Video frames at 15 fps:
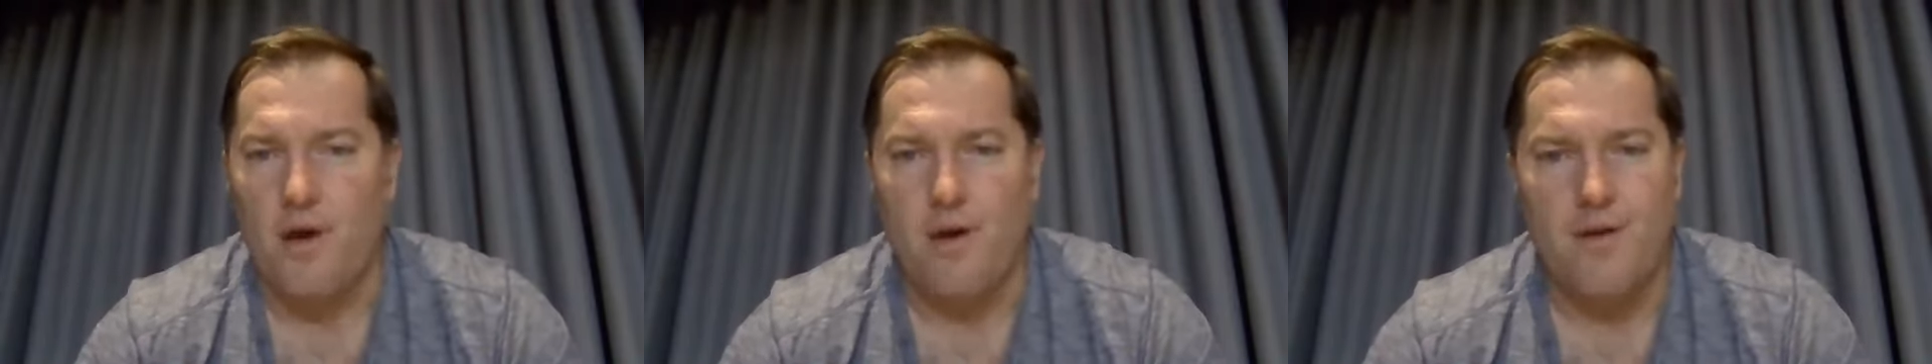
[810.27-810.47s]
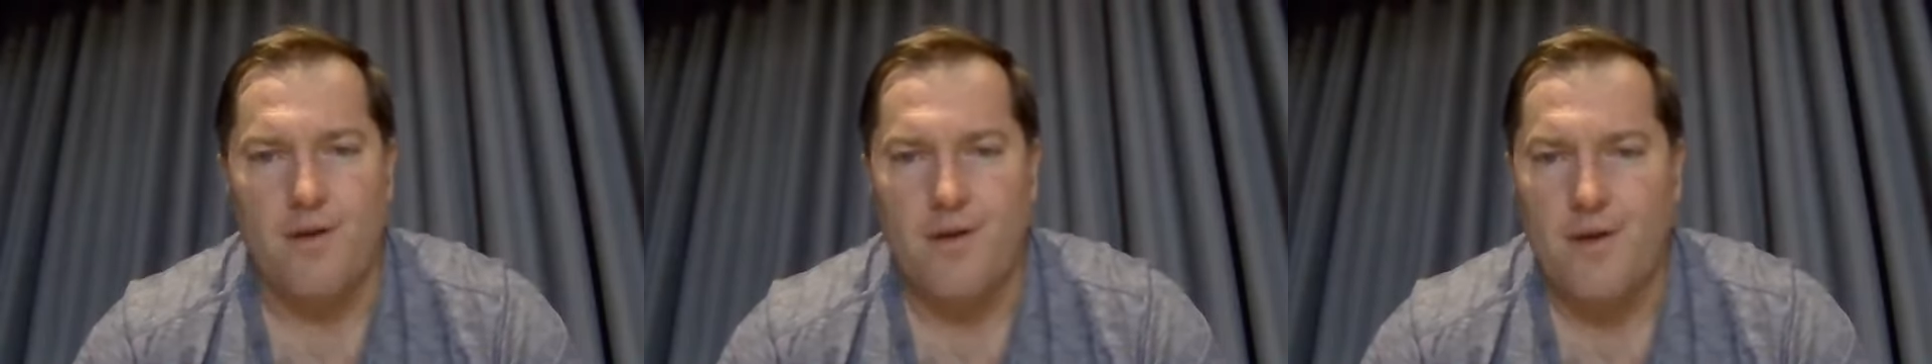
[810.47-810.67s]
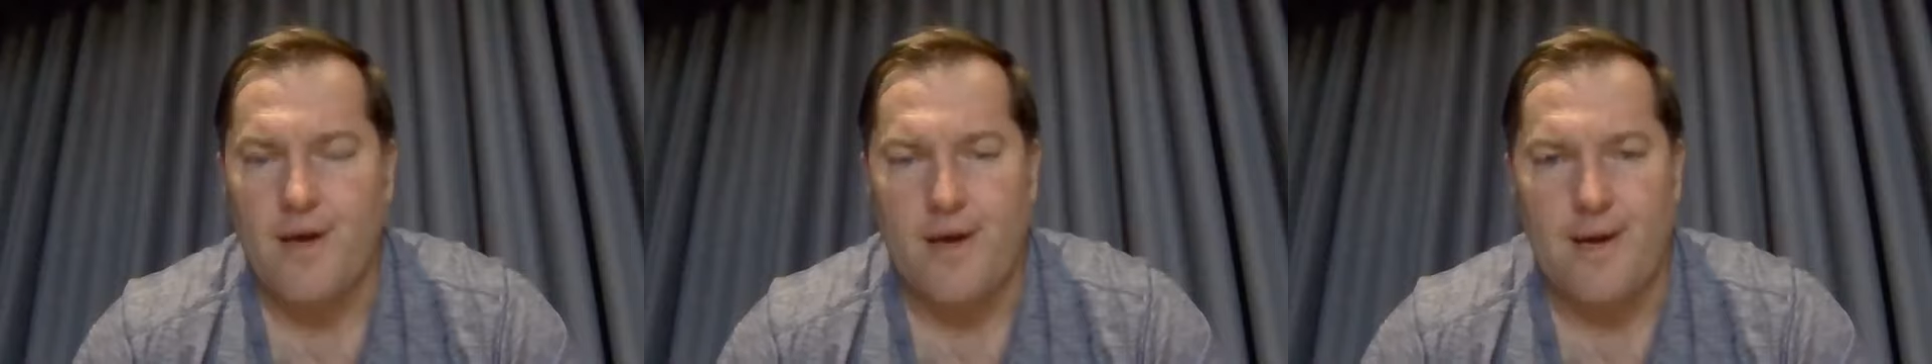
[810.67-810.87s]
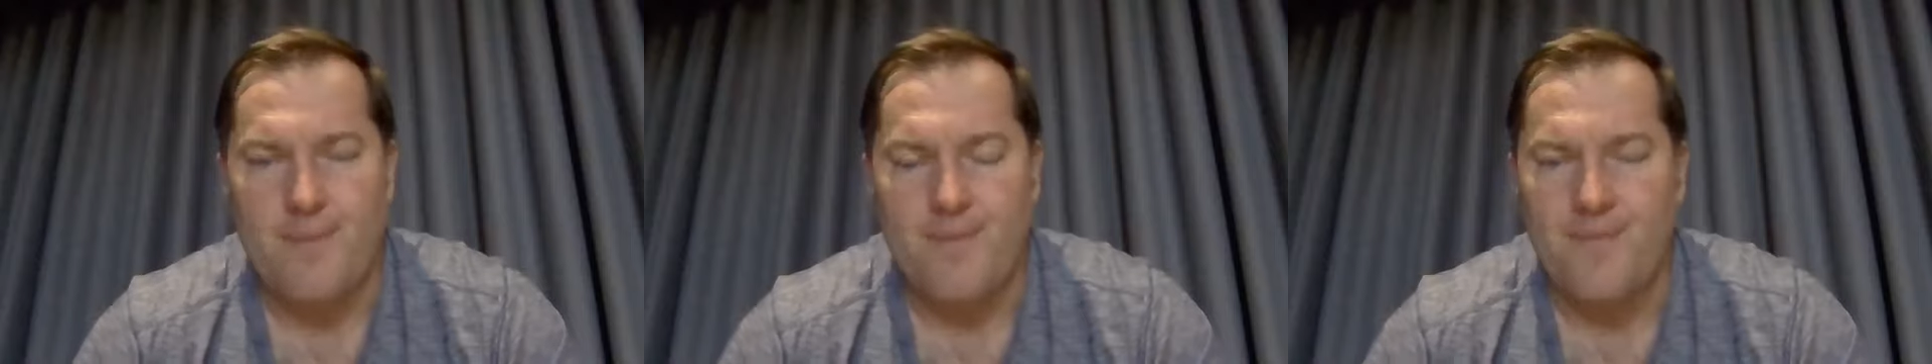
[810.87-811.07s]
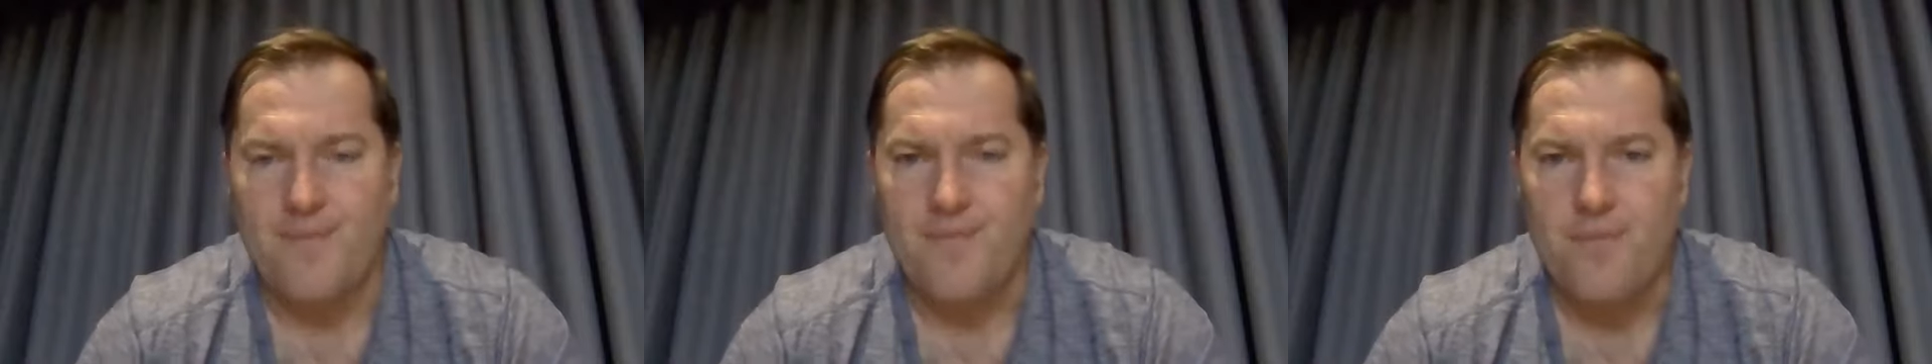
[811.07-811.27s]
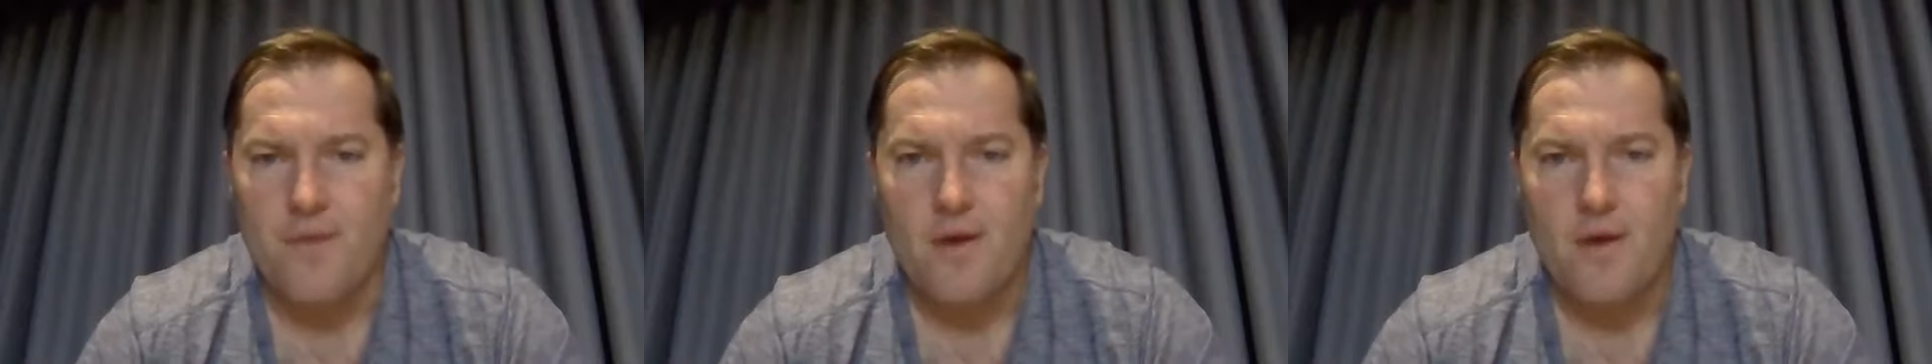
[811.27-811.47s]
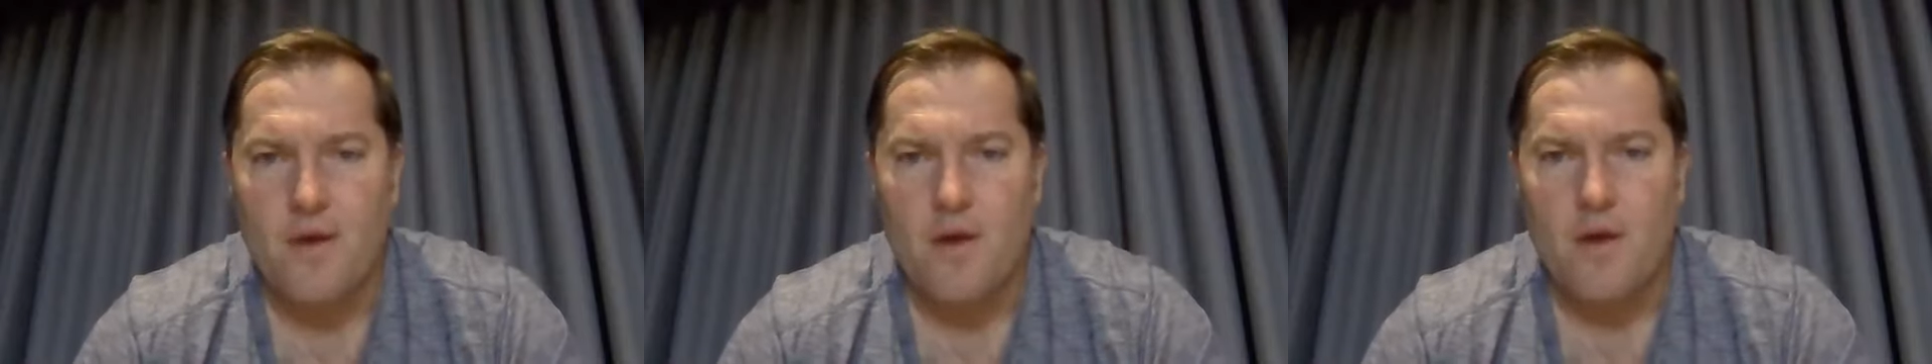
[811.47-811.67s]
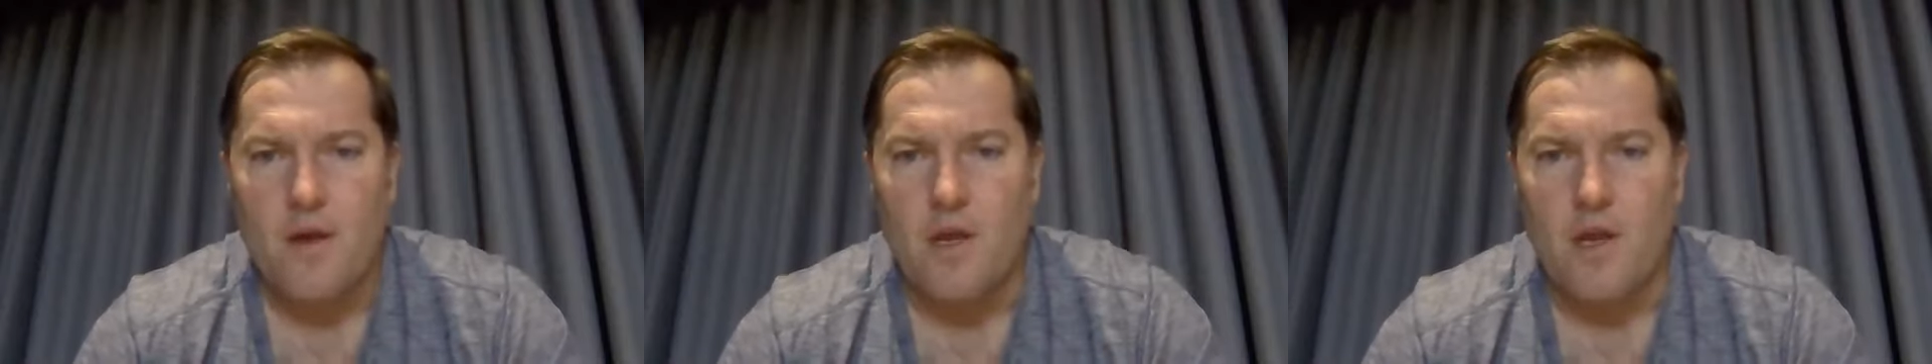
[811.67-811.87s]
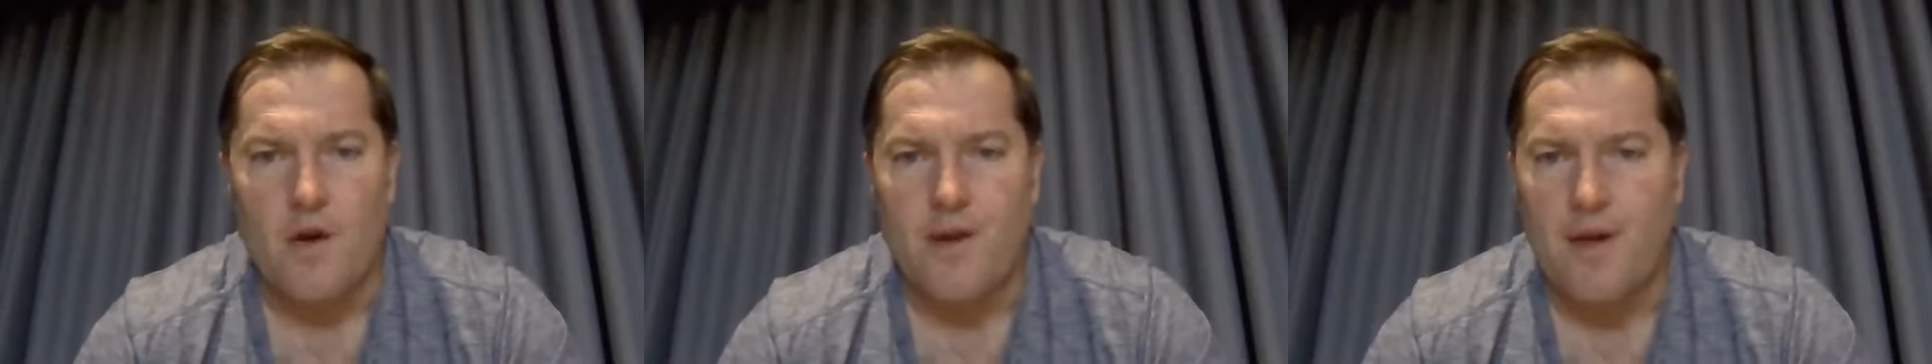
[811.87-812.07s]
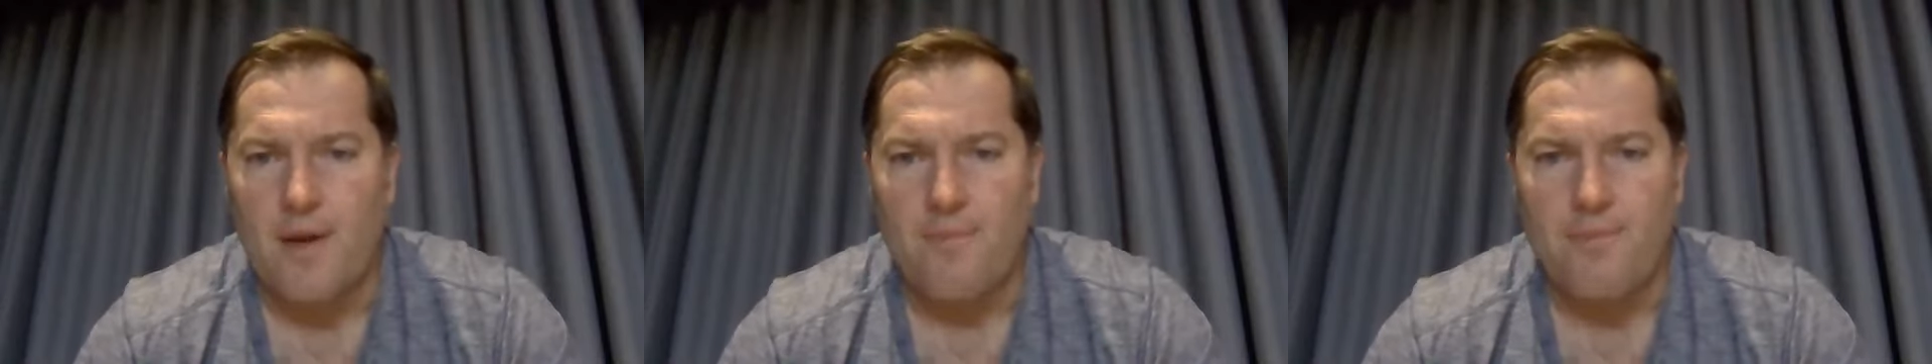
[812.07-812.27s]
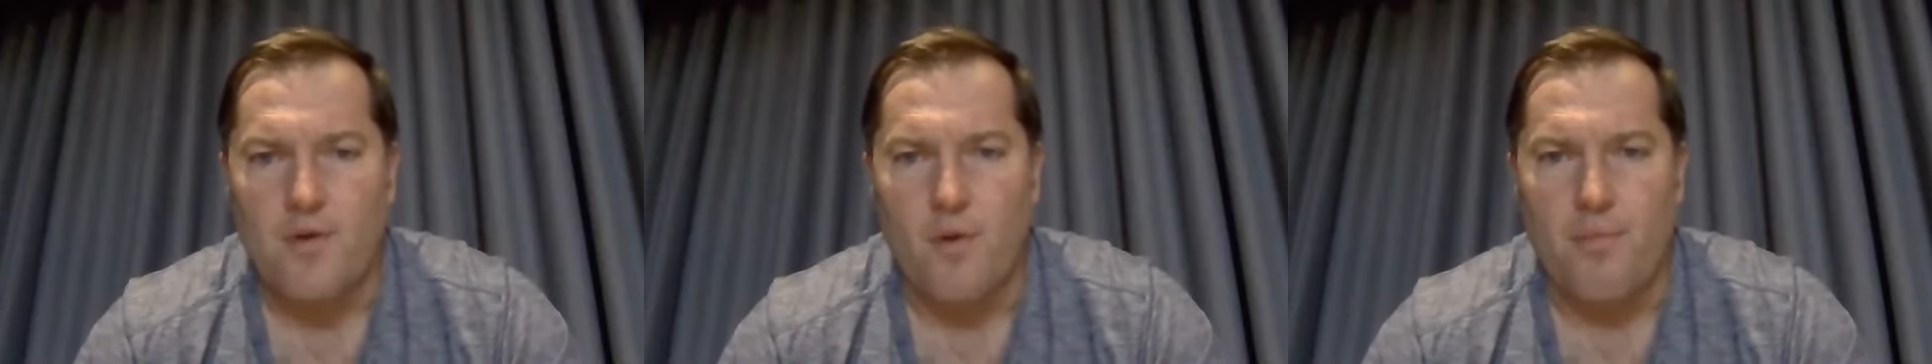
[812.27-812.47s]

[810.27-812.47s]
load up